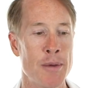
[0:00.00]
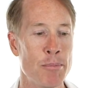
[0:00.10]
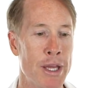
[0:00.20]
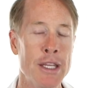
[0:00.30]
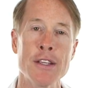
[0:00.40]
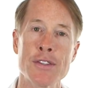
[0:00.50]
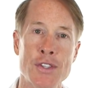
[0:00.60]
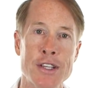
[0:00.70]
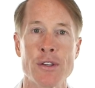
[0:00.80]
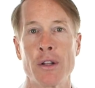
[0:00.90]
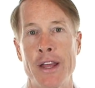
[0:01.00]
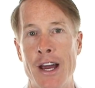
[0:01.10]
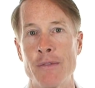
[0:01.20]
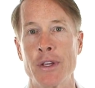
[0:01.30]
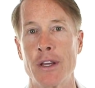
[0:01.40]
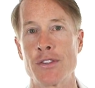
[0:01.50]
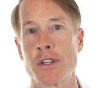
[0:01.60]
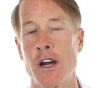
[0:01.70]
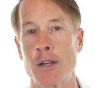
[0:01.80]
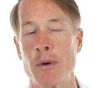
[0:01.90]
Many sea salt advocates
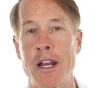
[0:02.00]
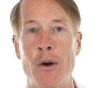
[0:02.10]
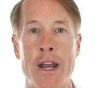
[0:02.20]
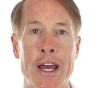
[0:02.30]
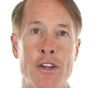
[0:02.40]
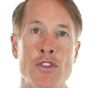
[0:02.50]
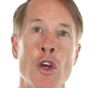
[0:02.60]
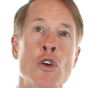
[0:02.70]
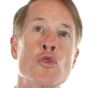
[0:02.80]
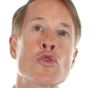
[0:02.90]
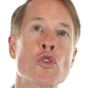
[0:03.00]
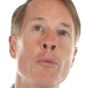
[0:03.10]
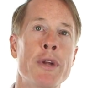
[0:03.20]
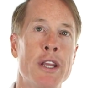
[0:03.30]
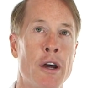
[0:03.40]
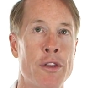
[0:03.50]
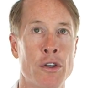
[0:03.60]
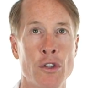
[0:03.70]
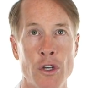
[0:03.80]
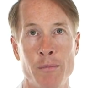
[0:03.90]
talk about how it has so many other
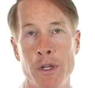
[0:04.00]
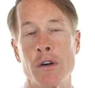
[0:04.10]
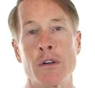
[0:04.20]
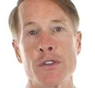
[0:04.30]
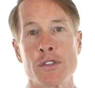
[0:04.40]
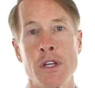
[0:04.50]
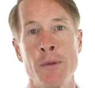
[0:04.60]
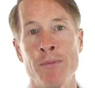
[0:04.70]
good minerals.